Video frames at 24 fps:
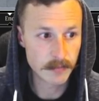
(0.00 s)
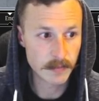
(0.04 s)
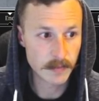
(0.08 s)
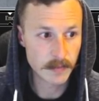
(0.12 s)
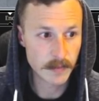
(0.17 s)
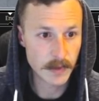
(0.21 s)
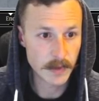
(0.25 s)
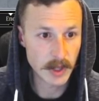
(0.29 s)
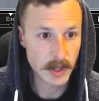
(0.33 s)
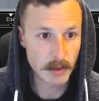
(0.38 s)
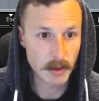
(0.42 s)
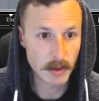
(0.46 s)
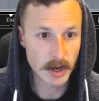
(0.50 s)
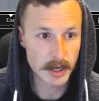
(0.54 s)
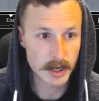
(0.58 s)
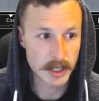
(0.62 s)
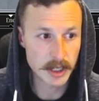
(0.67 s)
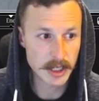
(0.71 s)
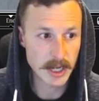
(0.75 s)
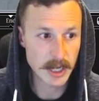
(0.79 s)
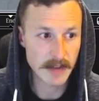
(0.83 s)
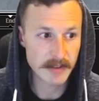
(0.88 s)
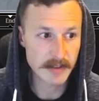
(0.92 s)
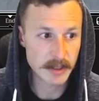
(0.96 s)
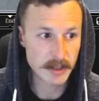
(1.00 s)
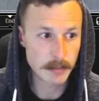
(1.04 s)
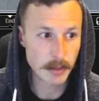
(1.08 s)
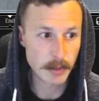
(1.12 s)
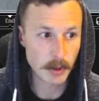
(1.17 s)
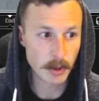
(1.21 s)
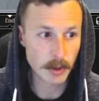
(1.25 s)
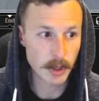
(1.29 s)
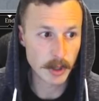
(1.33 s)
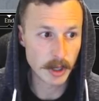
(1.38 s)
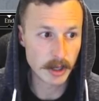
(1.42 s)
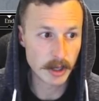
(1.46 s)
they want to just have us both
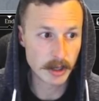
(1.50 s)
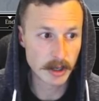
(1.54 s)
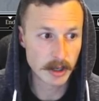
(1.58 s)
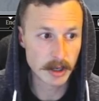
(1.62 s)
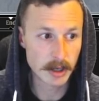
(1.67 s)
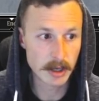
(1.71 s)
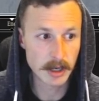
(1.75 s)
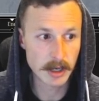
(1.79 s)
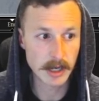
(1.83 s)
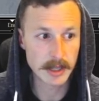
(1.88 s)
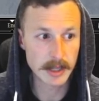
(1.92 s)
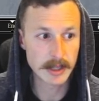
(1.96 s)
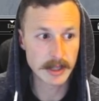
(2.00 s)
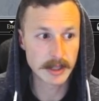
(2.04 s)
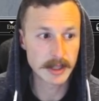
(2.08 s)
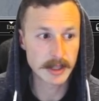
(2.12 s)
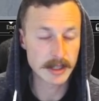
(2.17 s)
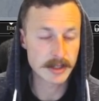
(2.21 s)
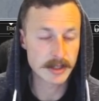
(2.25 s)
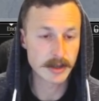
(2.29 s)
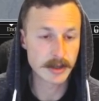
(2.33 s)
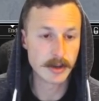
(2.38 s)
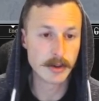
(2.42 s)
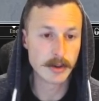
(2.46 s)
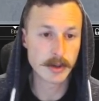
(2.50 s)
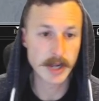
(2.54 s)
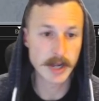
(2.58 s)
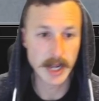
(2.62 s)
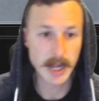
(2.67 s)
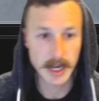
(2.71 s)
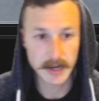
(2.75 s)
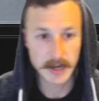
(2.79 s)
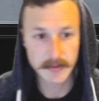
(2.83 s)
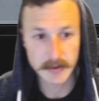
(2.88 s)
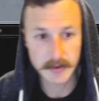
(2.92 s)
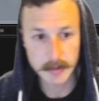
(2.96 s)
Hunger, I think that's okay
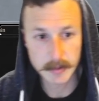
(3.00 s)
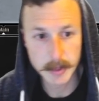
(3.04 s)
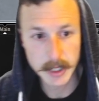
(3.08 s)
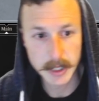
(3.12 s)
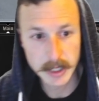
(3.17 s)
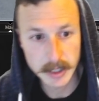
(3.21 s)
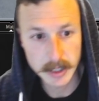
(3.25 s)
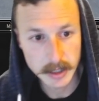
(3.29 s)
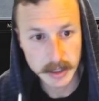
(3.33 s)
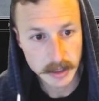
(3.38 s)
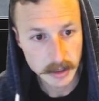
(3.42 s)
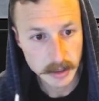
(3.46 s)
for me.